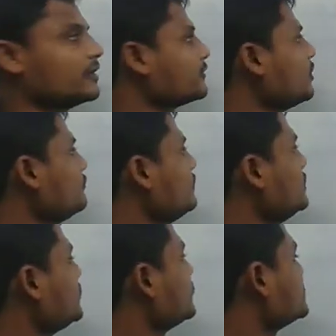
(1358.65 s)
Now we
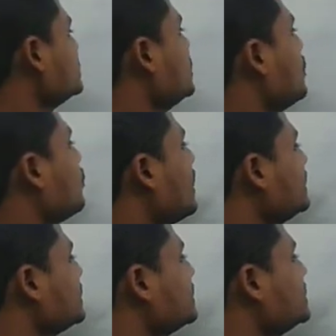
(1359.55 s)
need to see
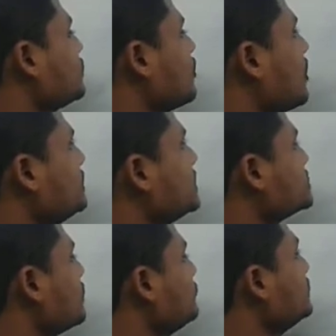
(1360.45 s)
what are the
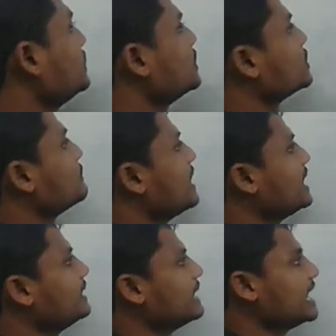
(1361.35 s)
causes of the
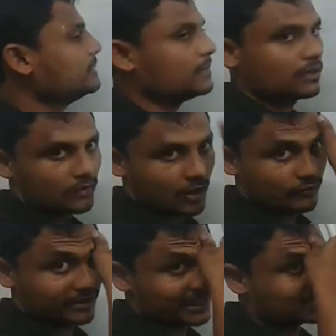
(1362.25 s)
man-animal
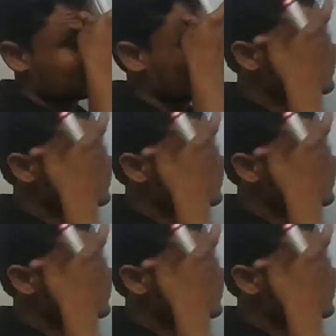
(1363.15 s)
conflict, guys.